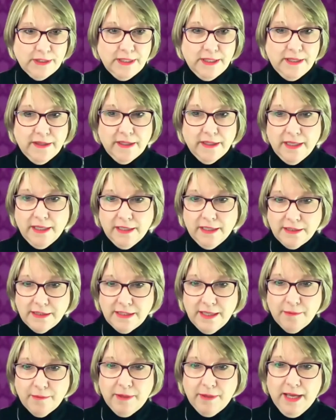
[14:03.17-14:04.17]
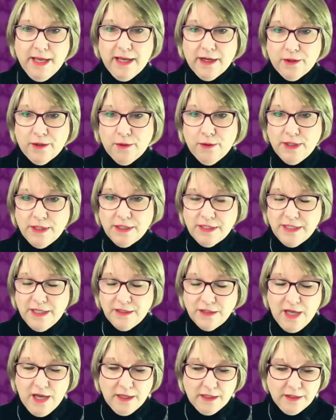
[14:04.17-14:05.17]
and subcategories, and I'll
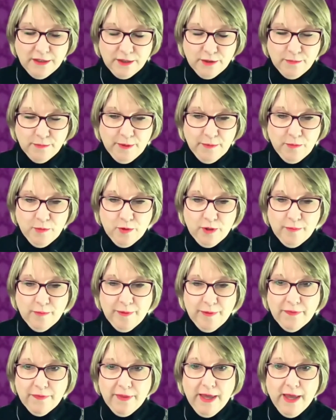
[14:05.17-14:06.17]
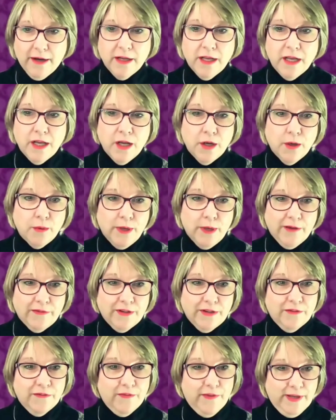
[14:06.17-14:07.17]
talk a little bit more about that. We have
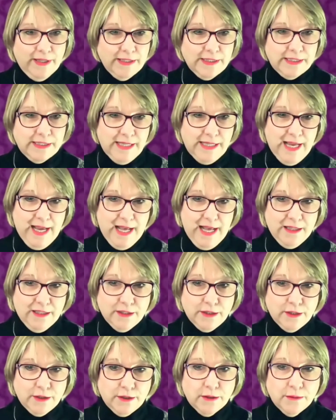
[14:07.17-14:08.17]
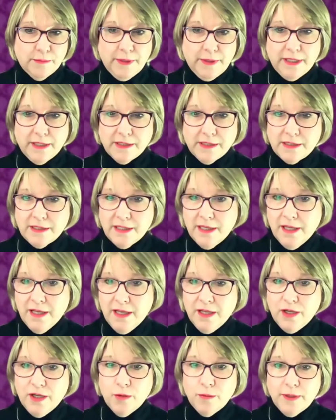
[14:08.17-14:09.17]
an events calendar, because
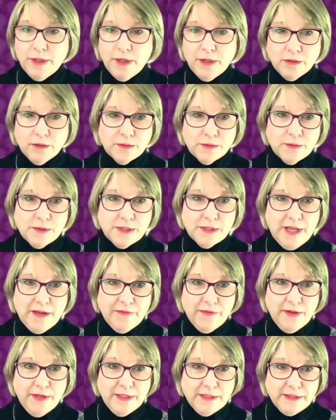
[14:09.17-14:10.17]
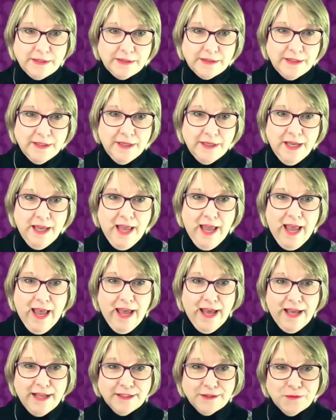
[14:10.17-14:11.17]
nobody knows where stuff is.
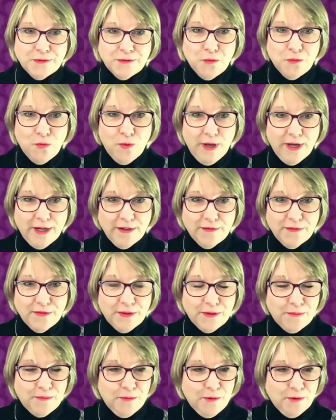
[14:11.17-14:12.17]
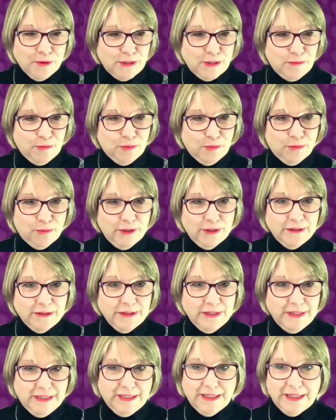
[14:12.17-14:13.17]
And one of the most
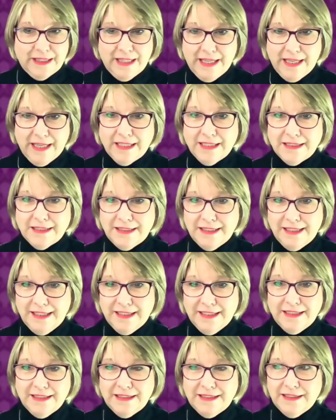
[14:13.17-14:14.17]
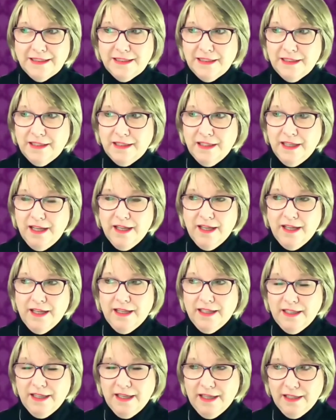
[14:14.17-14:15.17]
brilliant things is,
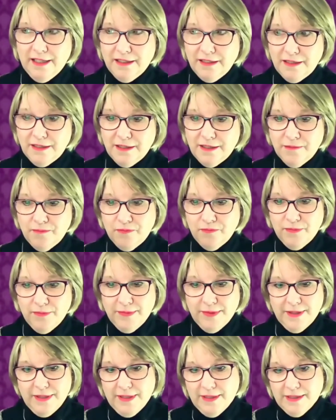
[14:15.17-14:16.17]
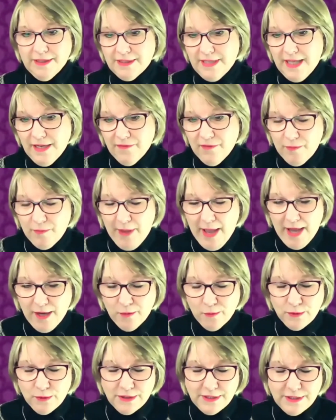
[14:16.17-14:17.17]
and is kind of a
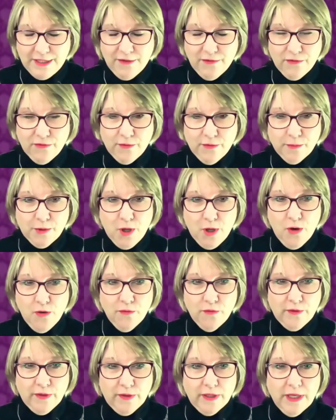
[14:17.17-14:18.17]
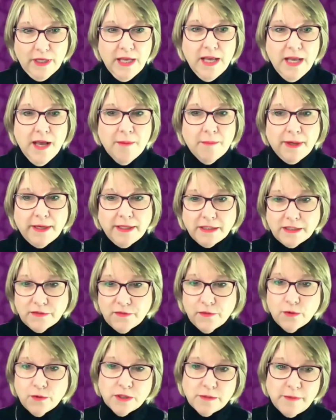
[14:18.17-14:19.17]
backwards gift from COVID, but it's
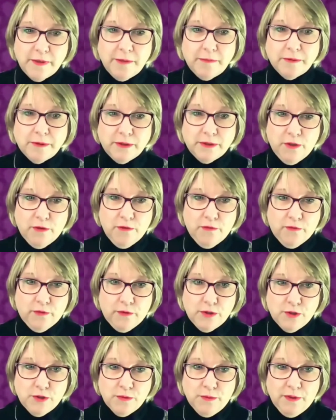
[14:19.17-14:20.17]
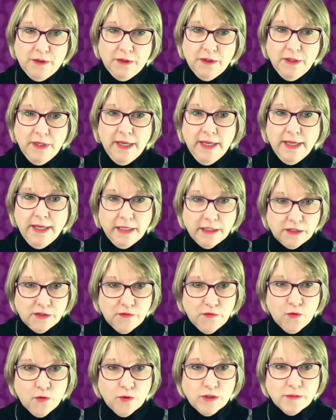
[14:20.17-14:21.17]
forced people to go virtual. It's
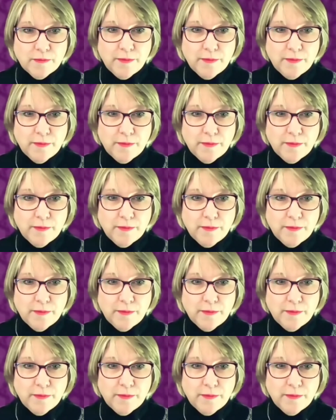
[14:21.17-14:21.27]
forced